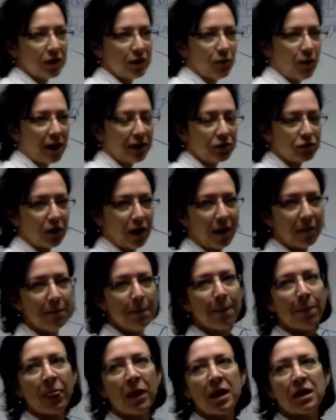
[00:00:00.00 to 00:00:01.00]
Julie
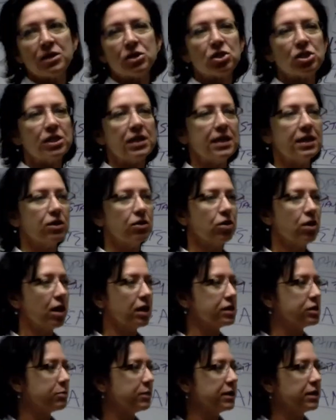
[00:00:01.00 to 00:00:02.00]
Weintraub. She and her
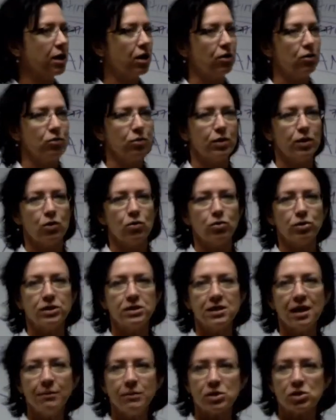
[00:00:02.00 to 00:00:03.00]
husband own the
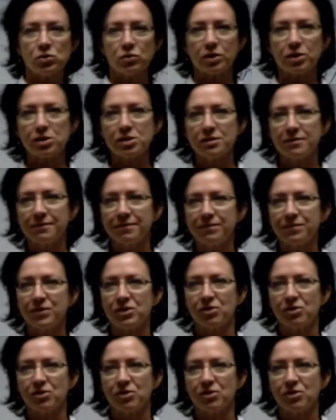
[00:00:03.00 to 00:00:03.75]
Gold and Diamond Stores.